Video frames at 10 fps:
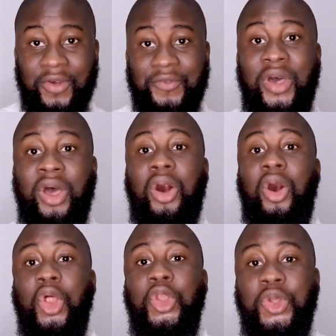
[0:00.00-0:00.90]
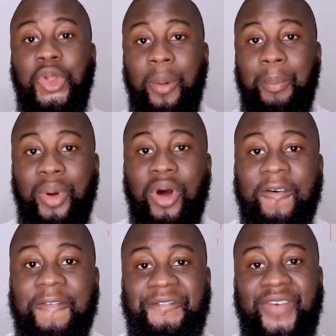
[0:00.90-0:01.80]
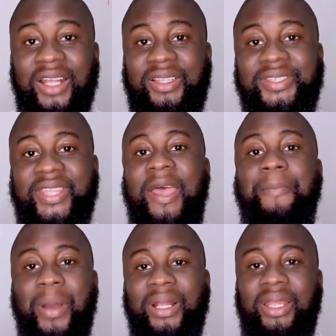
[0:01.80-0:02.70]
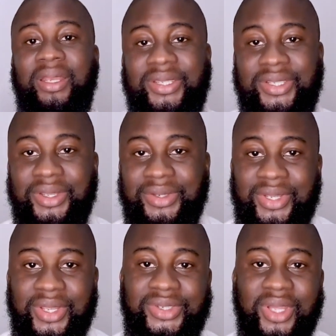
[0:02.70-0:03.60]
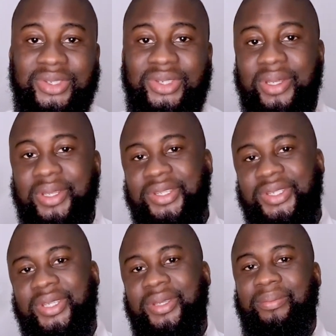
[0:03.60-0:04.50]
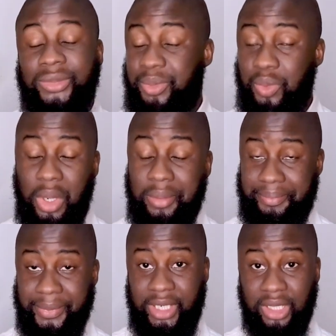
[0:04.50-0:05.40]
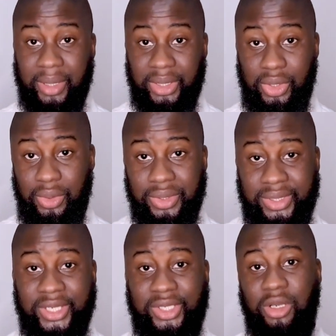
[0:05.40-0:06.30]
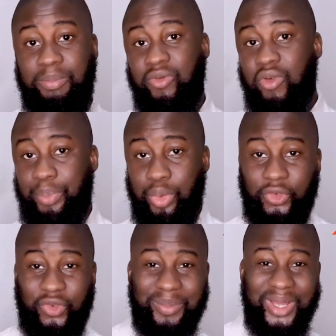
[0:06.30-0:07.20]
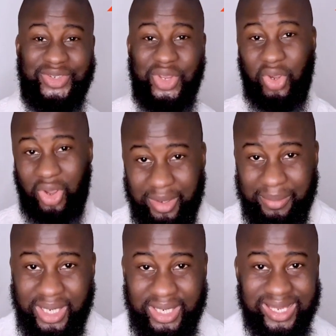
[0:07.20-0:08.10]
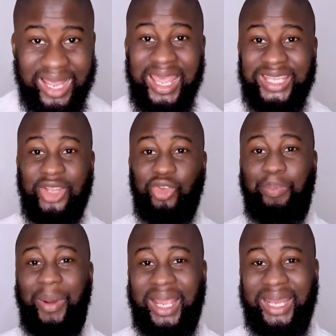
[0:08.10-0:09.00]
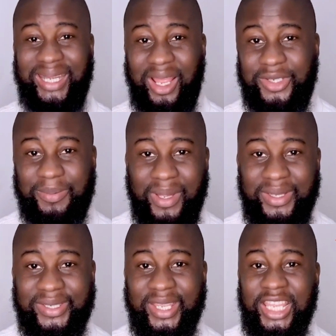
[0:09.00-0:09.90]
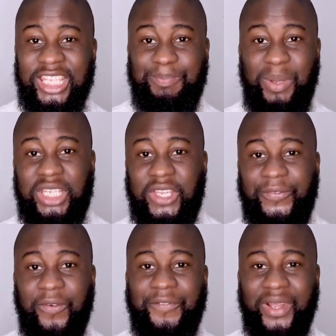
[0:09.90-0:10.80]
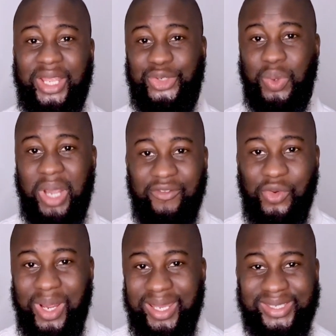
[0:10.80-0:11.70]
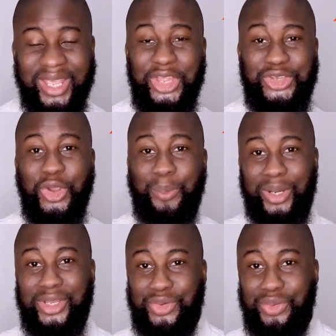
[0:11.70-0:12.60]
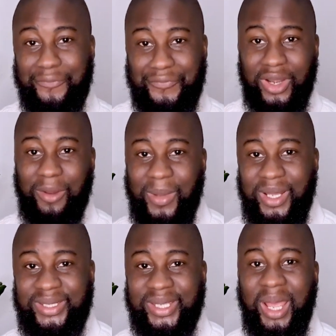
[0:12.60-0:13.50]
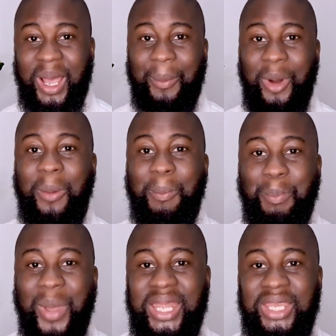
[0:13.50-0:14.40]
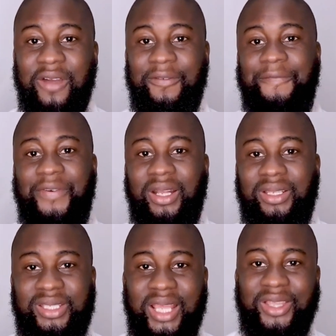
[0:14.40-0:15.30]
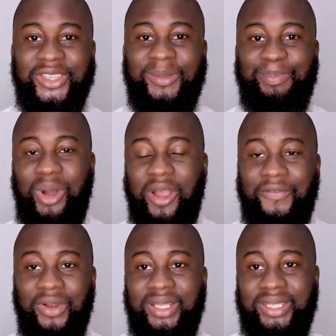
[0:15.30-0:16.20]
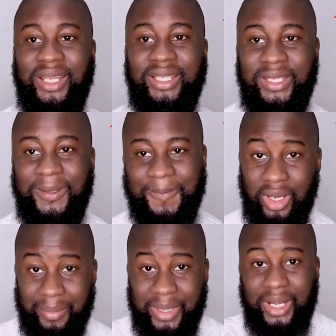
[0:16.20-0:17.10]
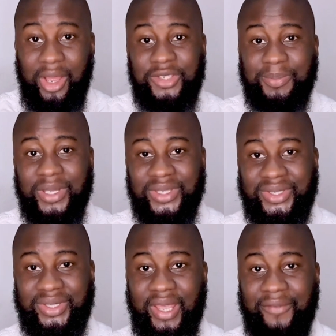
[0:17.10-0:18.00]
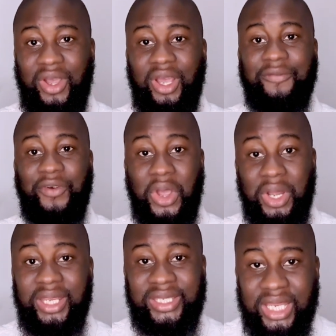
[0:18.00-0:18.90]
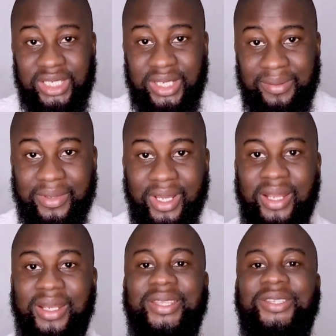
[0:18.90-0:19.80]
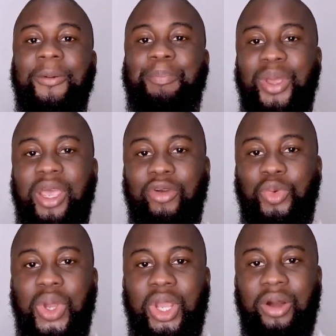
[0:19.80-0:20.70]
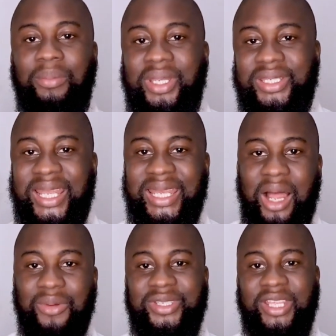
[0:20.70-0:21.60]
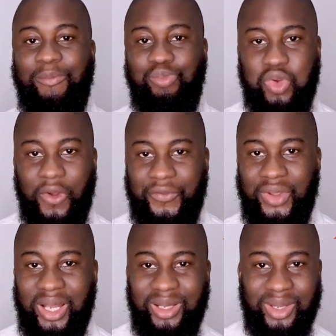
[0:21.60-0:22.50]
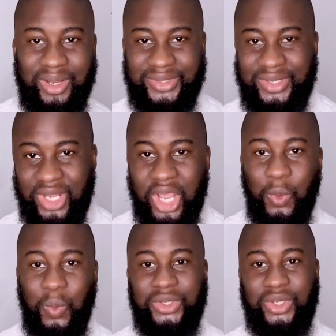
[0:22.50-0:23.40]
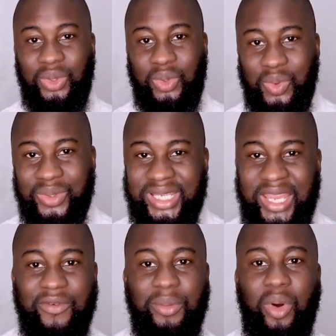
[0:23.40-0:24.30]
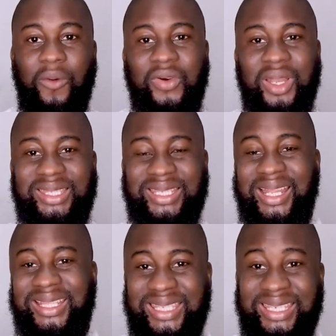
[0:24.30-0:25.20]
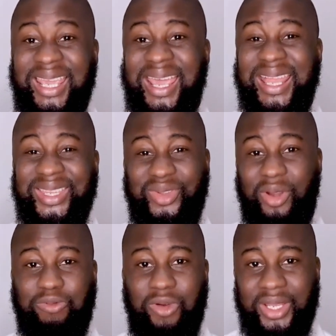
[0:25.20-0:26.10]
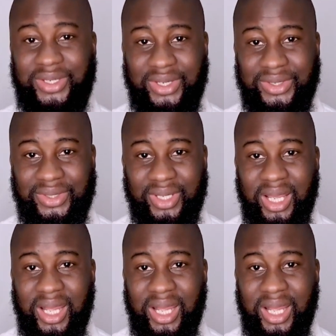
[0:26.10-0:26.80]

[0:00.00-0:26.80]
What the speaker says: There are a number of factors that impact indices, such as number one, economic news. This could be reports from major economies, central bank announcements, speeches from financial heavyweights, geopolitical developments, among many other factors that can spark volatility. Company announcements. Ever heard of earnings season? This is a period where companies announce their profit and losses, which could cause even more volatility in stock prices.